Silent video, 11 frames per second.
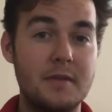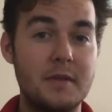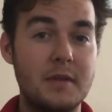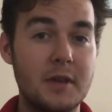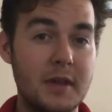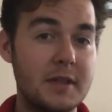
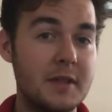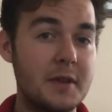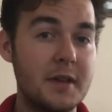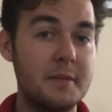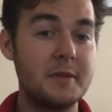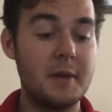degrees nose
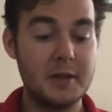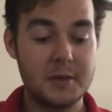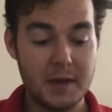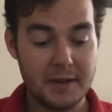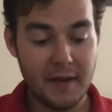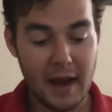up to about
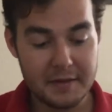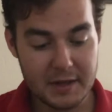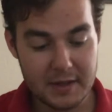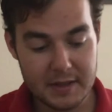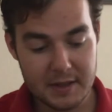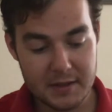25
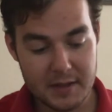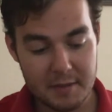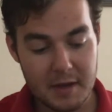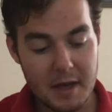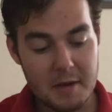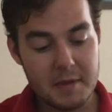degrees nose up
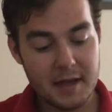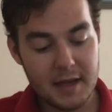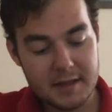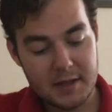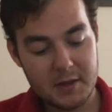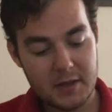because
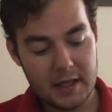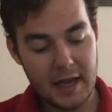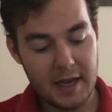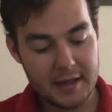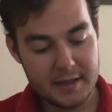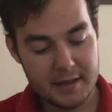it creates.